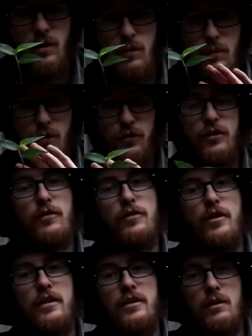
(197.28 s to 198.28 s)
positive of
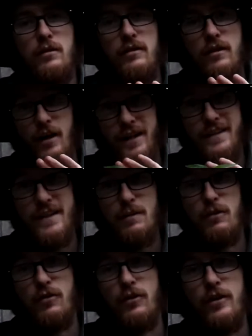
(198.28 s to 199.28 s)
your ID
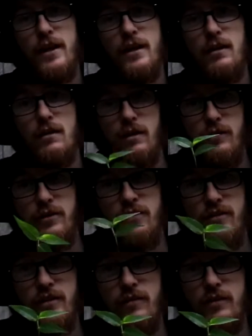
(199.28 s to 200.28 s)
before you eat it. I know this
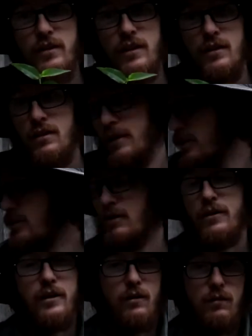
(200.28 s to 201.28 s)
is definitely it. It's
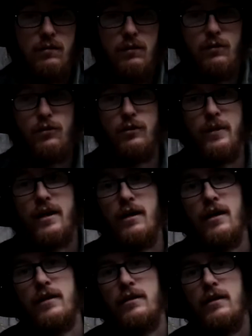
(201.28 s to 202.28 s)
growing all through my
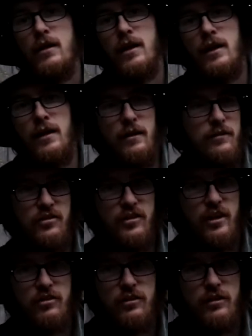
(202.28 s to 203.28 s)
garden, just
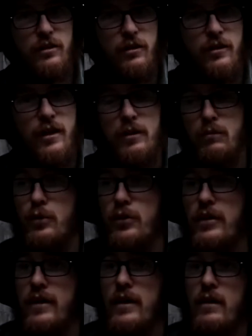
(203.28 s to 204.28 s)
naturally occurring. I didn't put
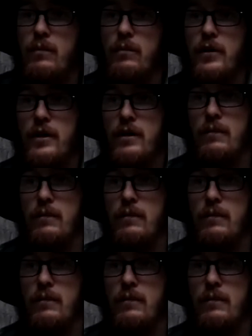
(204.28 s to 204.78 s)
it there, but